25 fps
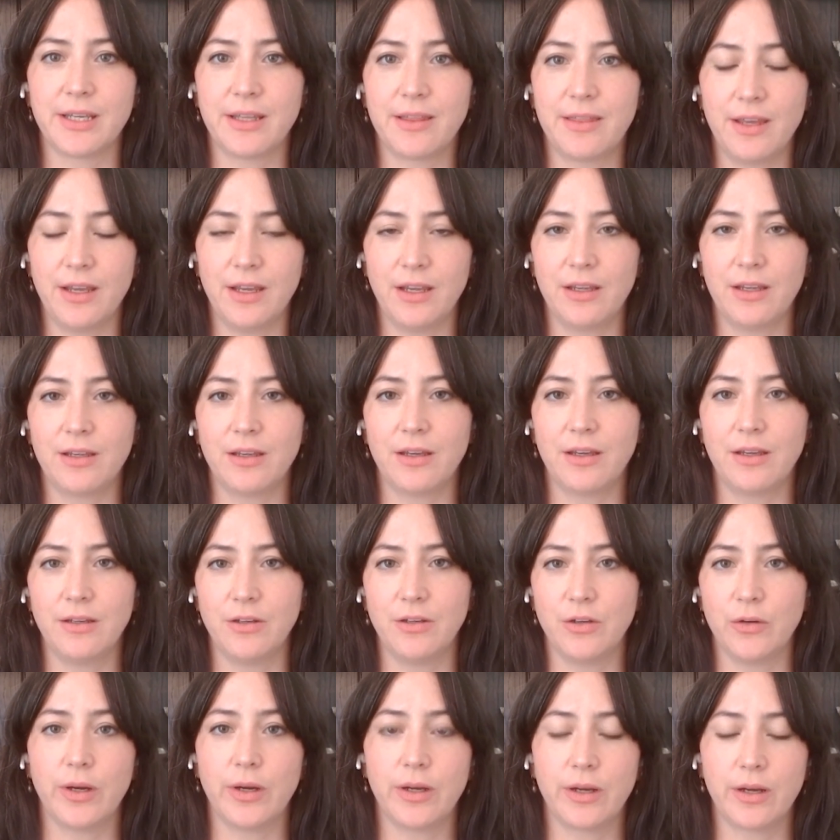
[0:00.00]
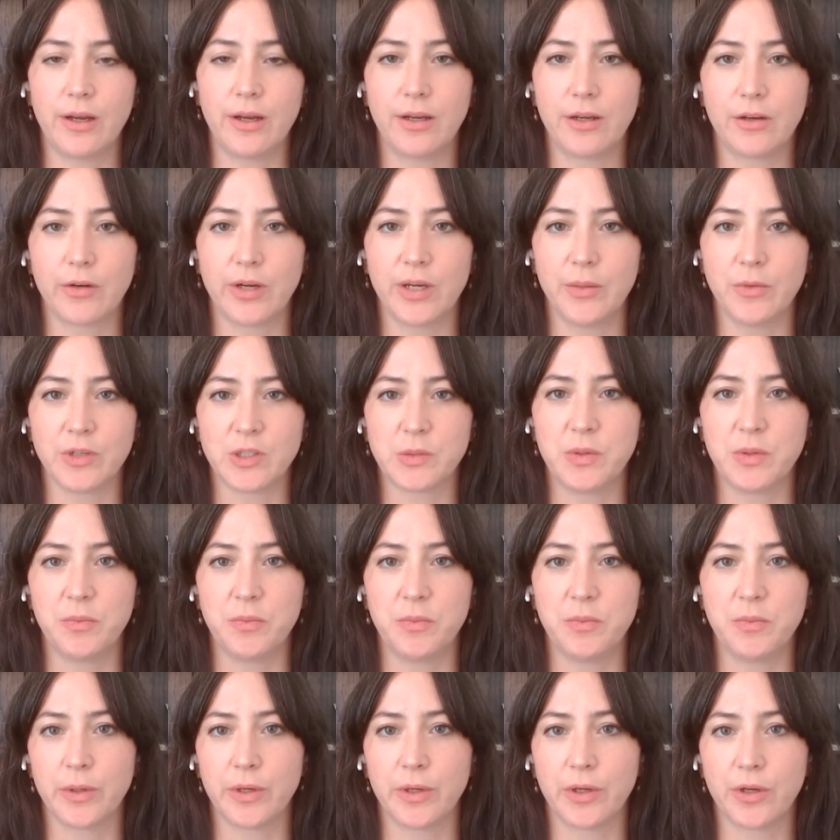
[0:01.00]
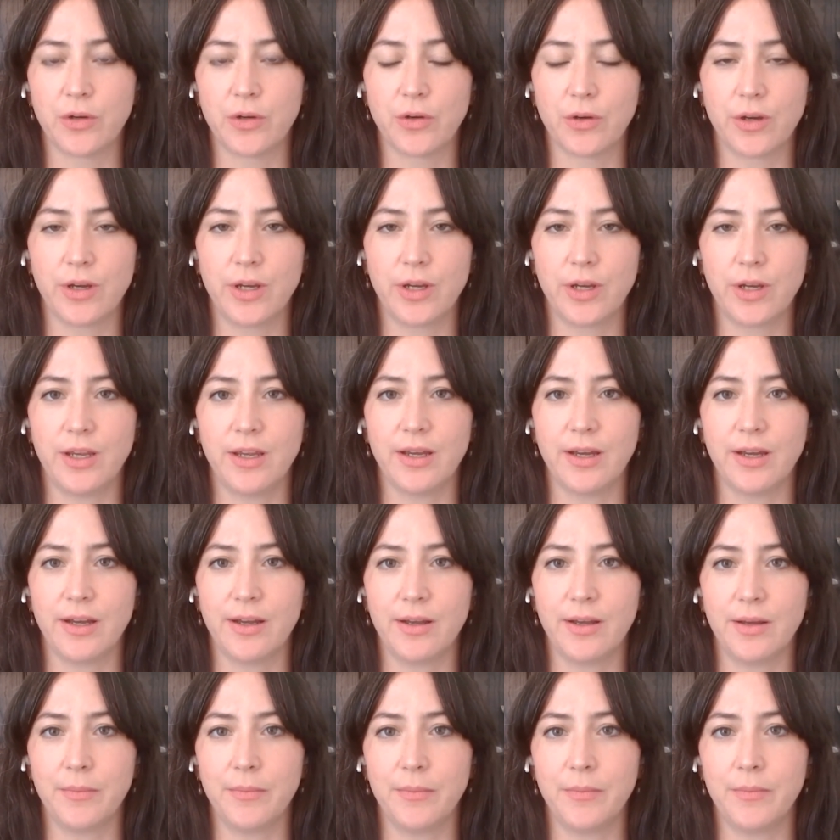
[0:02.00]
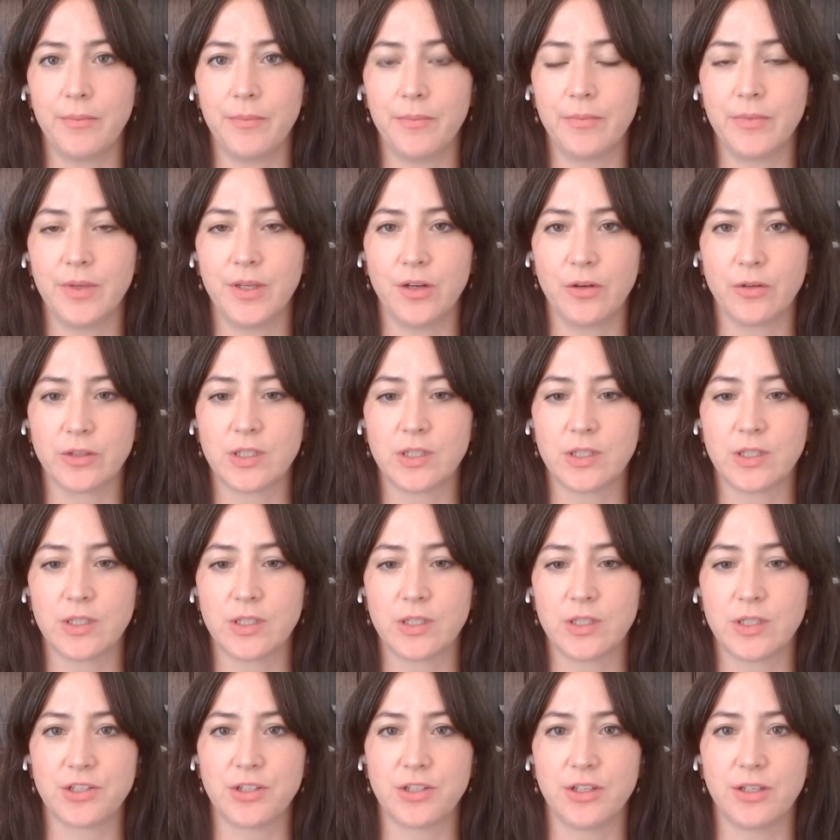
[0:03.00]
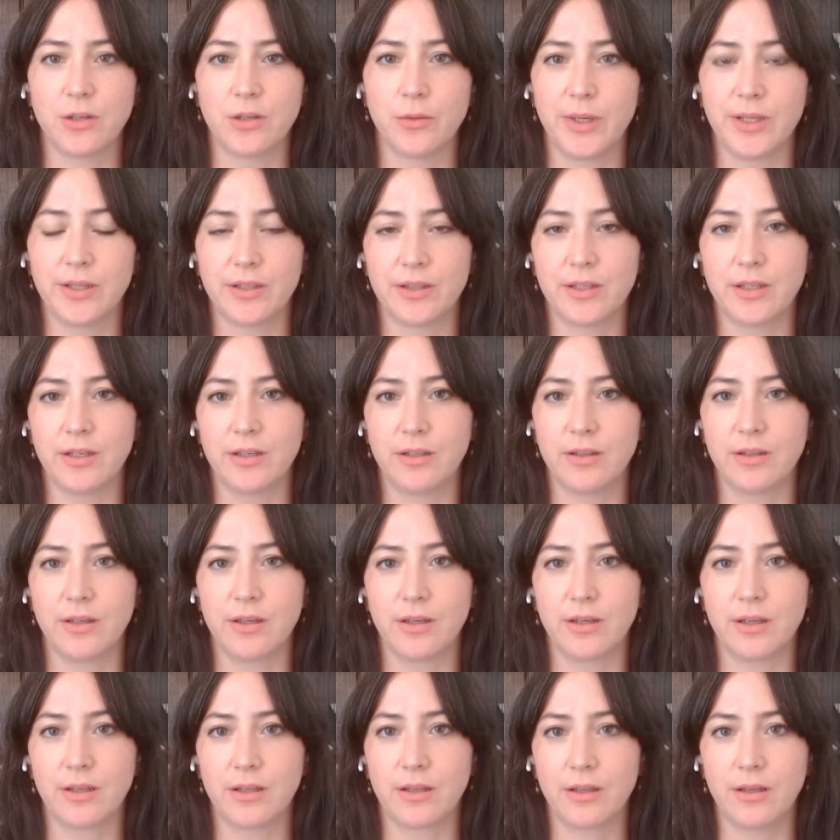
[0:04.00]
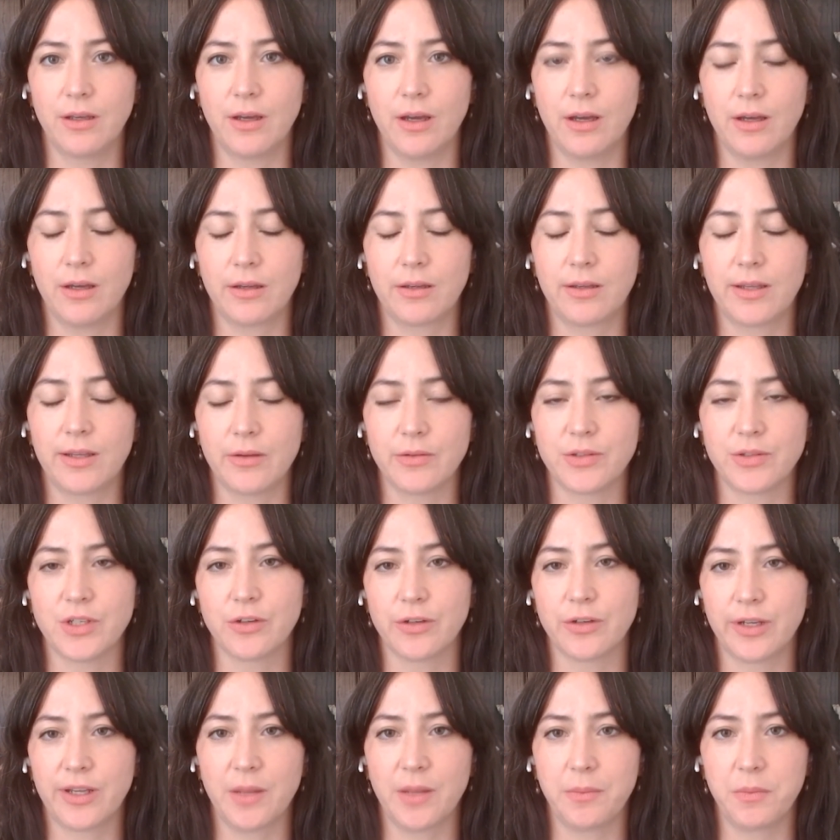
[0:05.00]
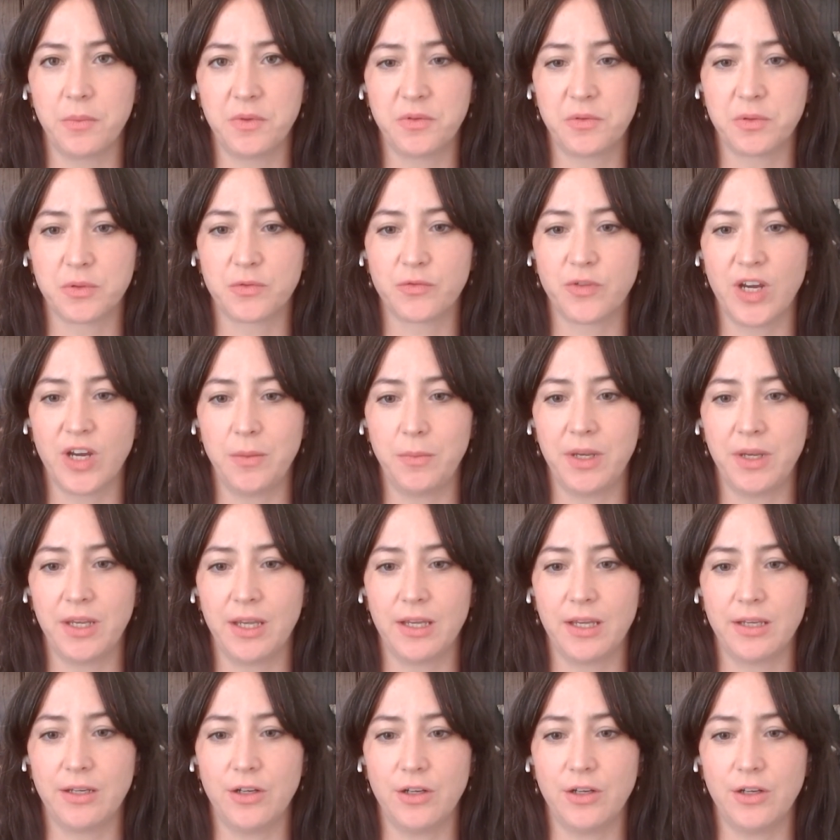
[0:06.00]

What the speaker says: think, I agree. Most people would agree, especially the way that the counselor in Kamloops was framing it.